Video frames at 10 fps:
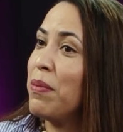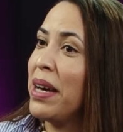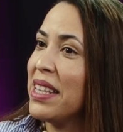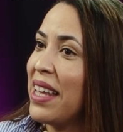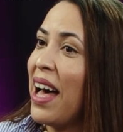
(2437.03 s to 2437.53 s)
to
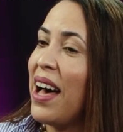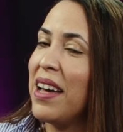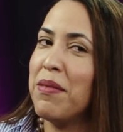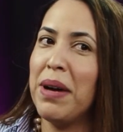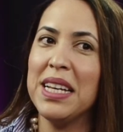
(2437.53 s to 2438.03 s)

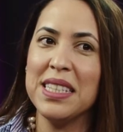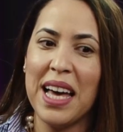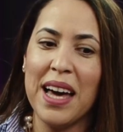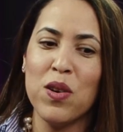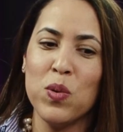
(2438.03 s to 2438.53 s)
my
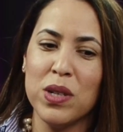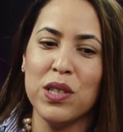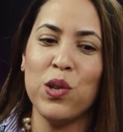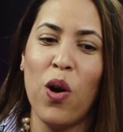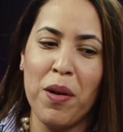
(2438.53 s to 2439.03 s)
dad
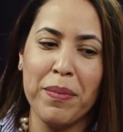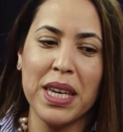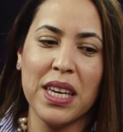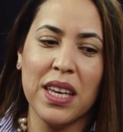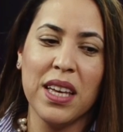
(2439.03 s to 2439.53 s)
always taught
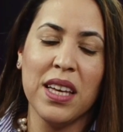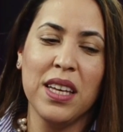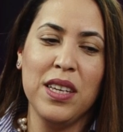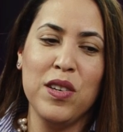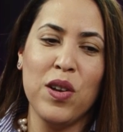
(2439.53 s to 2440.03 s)
me,
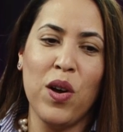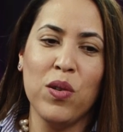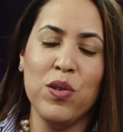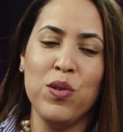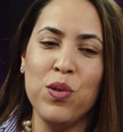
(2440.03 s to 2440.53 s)

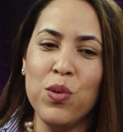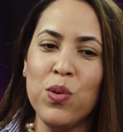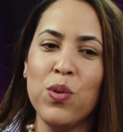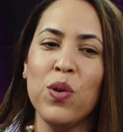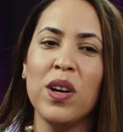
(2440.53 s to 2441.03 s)

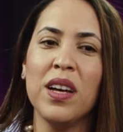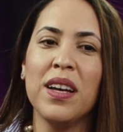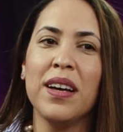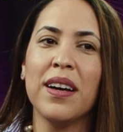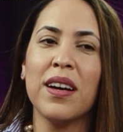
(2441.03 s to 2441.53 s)
you
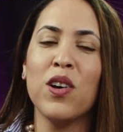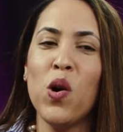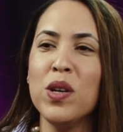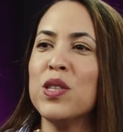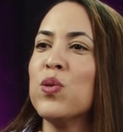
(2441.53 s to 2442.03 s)

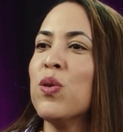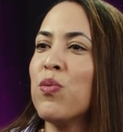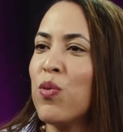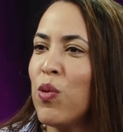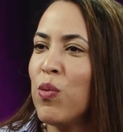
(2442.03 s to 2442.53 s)
go into a
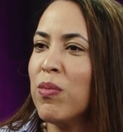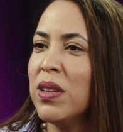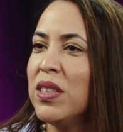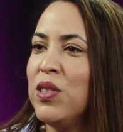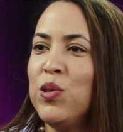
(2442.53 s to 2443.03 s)
room,
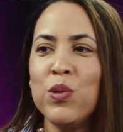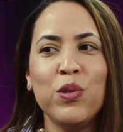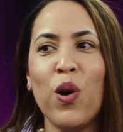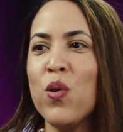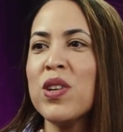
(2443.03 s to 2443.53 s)
you
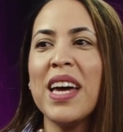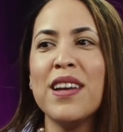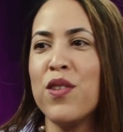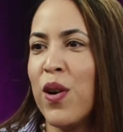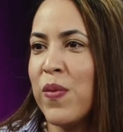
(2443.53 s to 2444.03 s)
don't
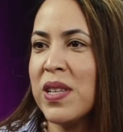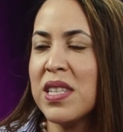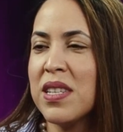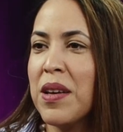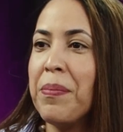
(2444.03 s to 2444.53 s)
get
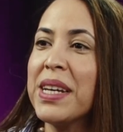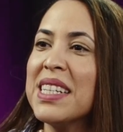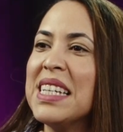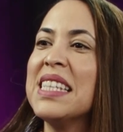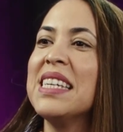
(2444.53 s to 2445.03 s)
nervous.
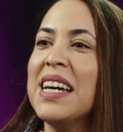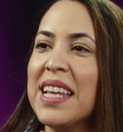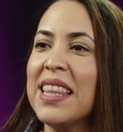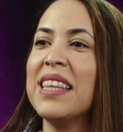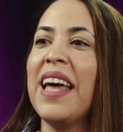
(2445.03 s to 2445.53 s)
Because at the end
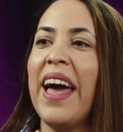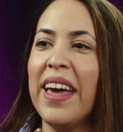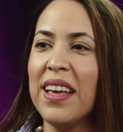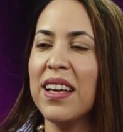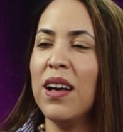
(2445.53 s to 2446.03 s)
of the
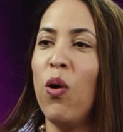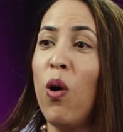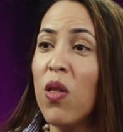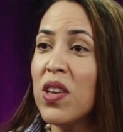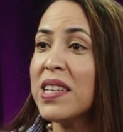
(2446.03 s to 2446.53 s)
day,
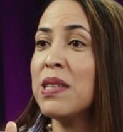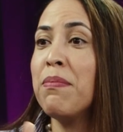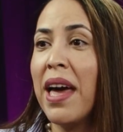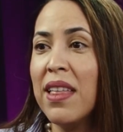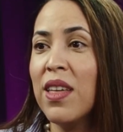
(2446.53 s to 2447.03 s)
all these
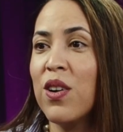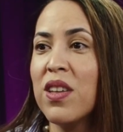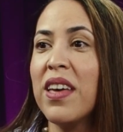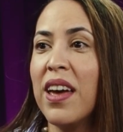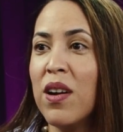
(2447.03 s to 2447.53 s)
men that
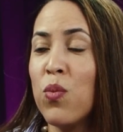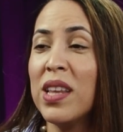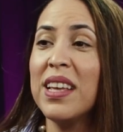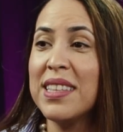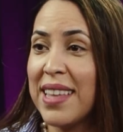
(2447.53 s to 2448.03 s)
are there,
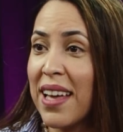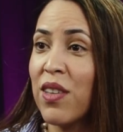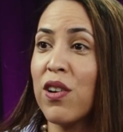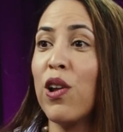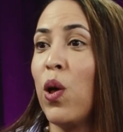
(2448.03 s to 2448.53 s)
when they take
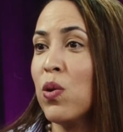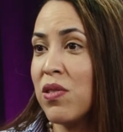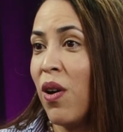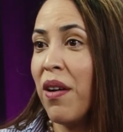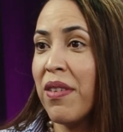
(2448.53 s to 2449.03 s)
their
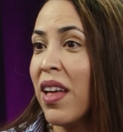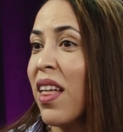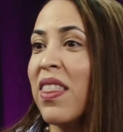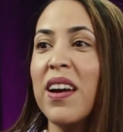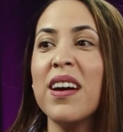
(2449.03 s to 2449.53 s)
clothes off,
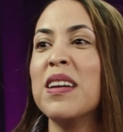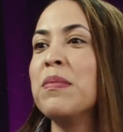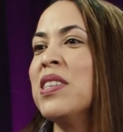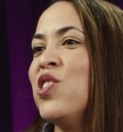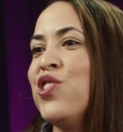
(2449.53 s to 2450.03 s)
they're going to
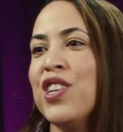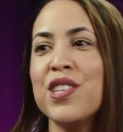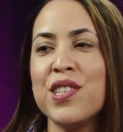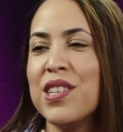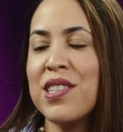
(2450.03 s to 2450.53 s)
be
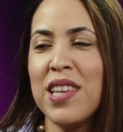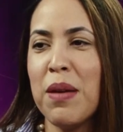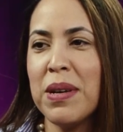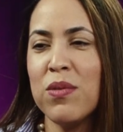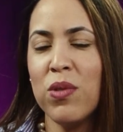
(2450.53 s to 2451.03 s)
just the
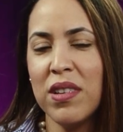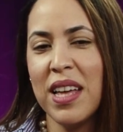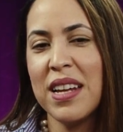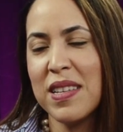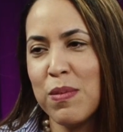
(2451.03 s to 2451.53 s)
same as, well,
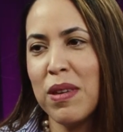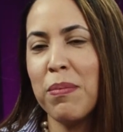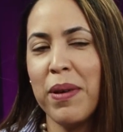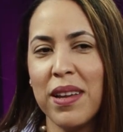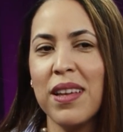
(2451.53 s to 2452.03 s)
not as me,
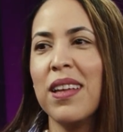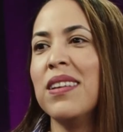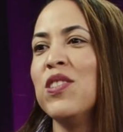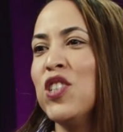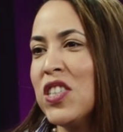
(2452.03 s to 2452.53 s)
but
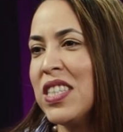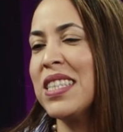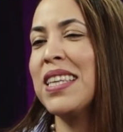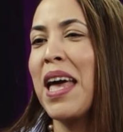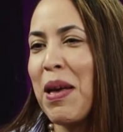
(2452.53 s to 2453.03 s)
just
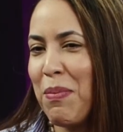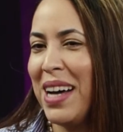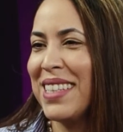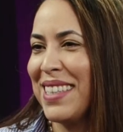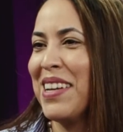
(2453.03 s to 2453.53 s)
the same
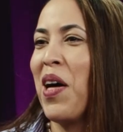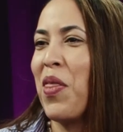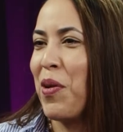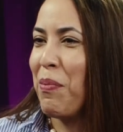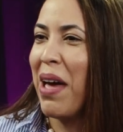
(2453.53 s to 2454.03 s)
as
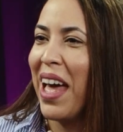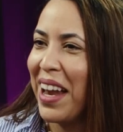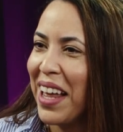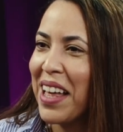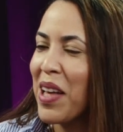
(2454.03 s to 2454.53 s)
another
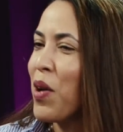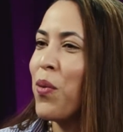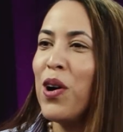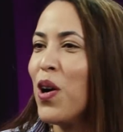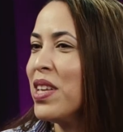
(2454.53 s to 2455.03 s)
man.
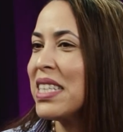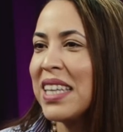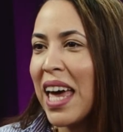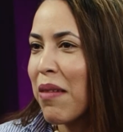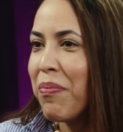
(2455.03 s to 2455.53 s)
We're all the
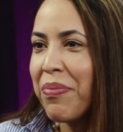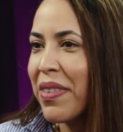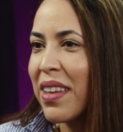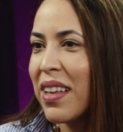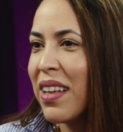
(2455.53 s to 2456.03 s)
same.
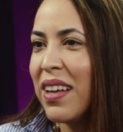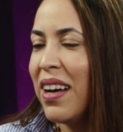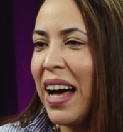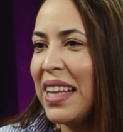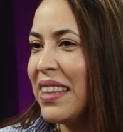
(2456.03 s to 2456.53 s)

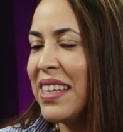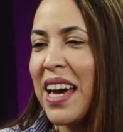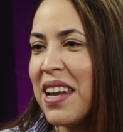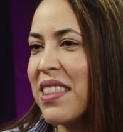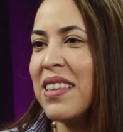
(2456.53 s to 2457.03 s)
At the
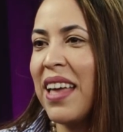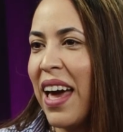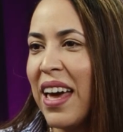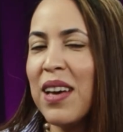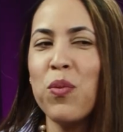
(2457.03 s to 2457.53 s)
end of the
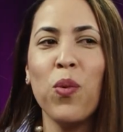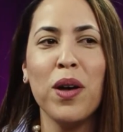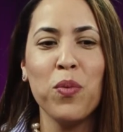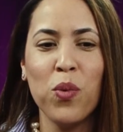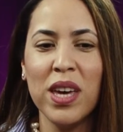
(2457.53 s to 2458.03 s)
day,
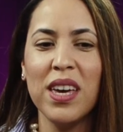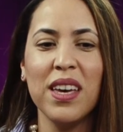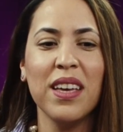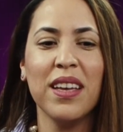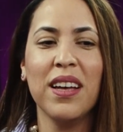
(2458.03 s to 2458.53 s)
when
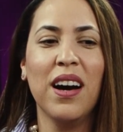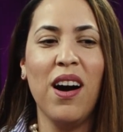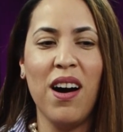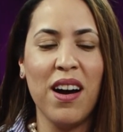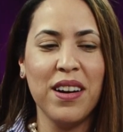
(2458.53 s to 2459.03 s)
we
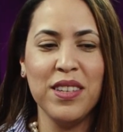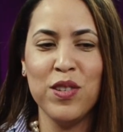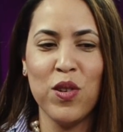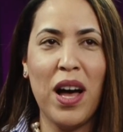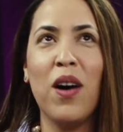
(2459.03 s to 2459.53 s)
are,
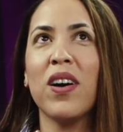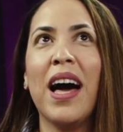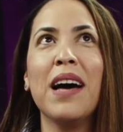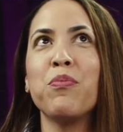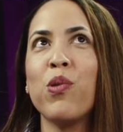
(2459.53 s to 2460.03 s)
how
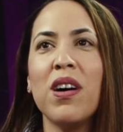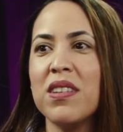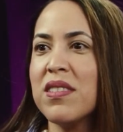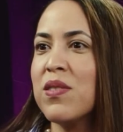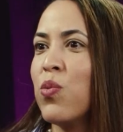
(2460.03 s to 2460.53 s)
God brought
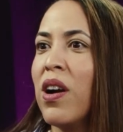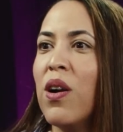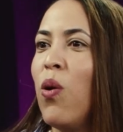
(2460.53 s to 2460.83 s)
us, we're